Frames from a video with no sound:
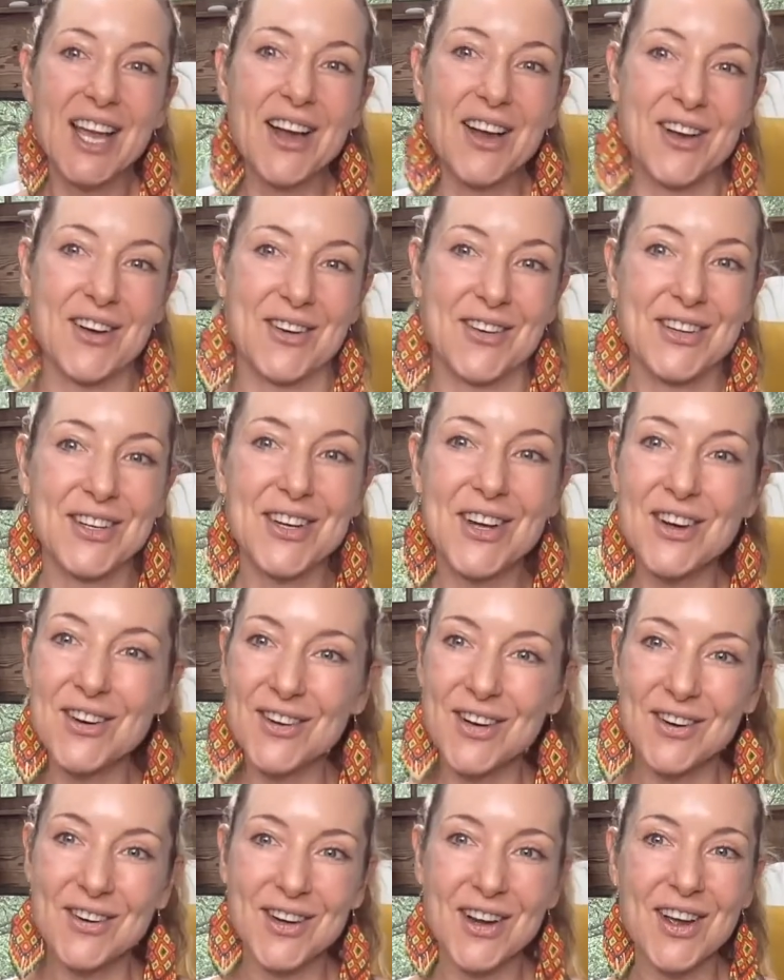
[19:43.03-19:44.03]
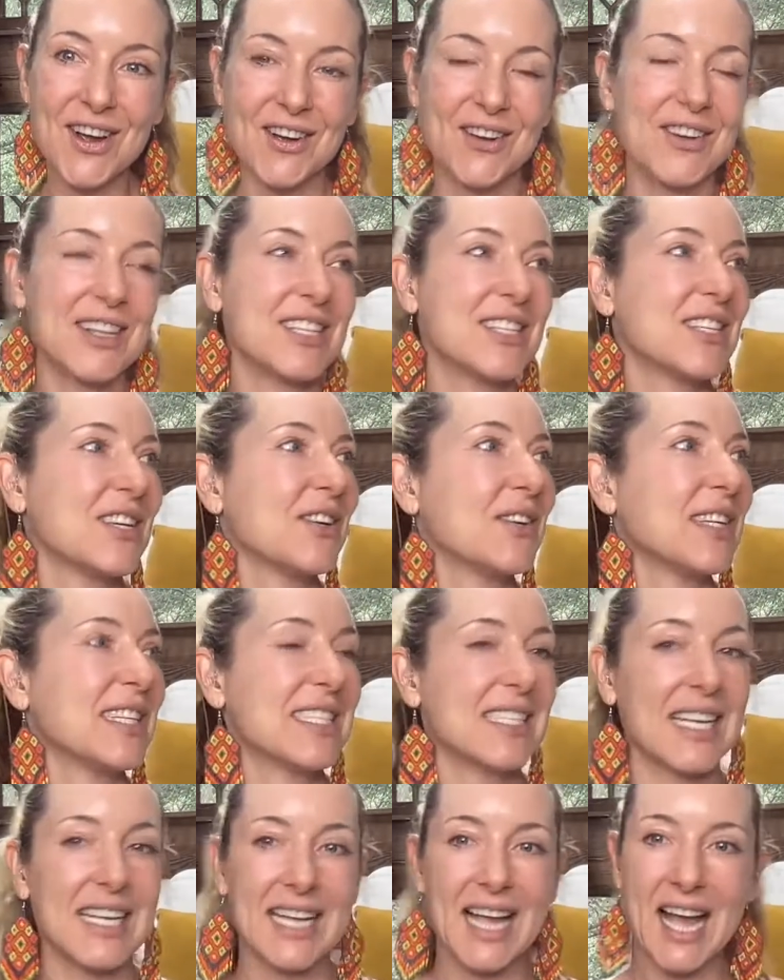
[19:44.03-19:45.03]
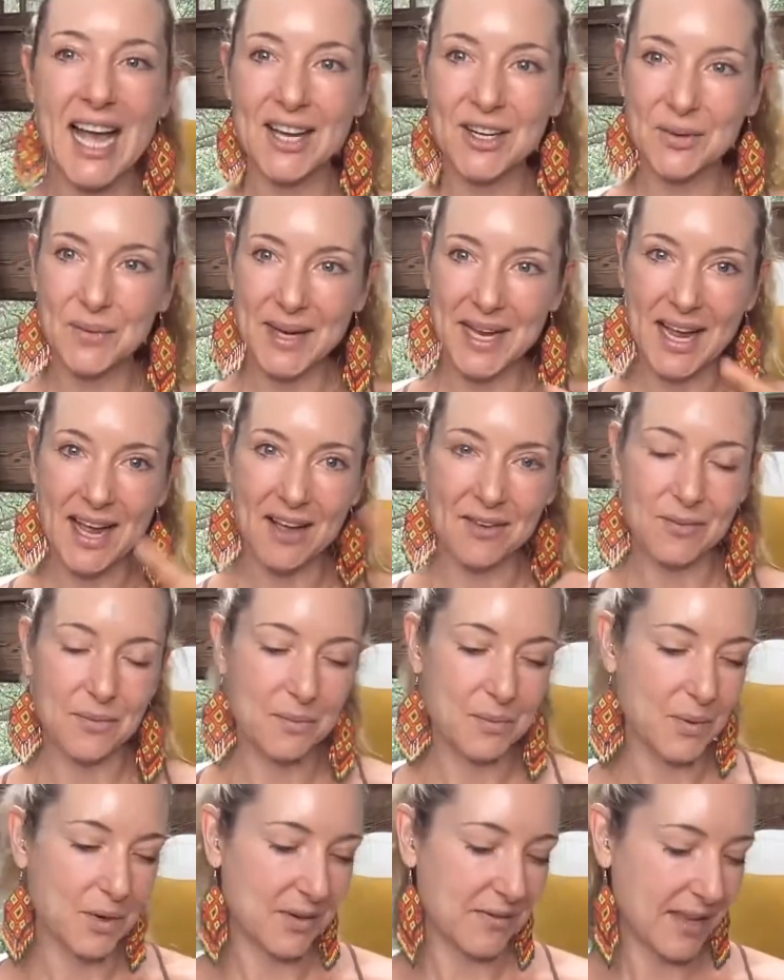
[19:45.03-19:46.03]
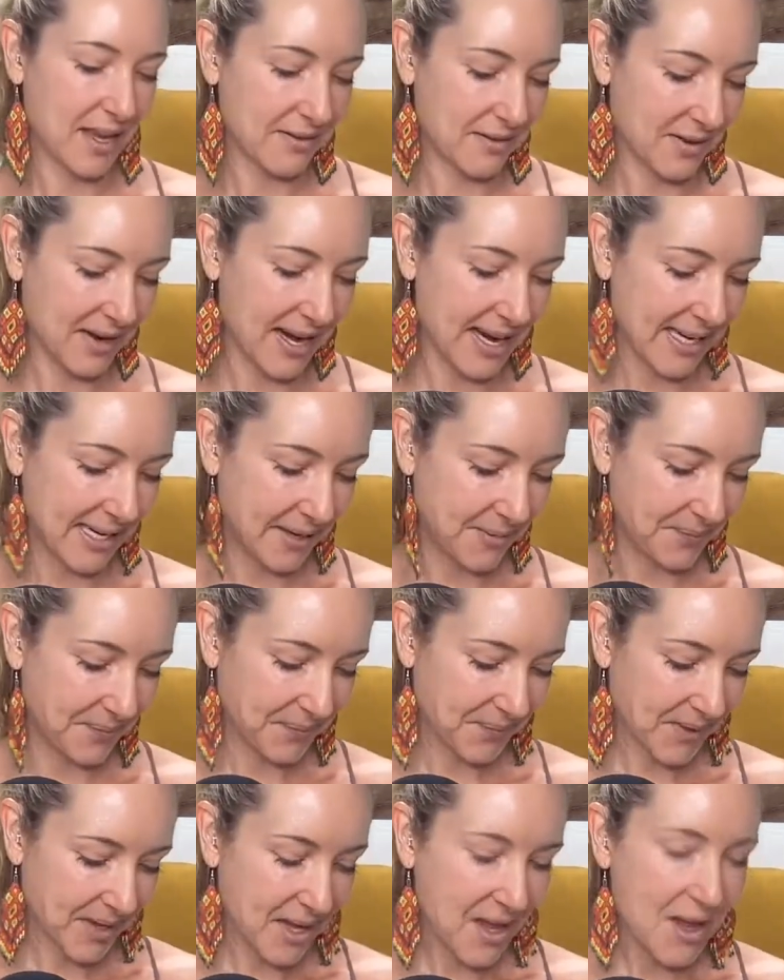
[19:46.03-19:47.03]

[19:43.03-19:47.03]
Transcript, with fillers: no no no no and so it's like how do we have more of that variety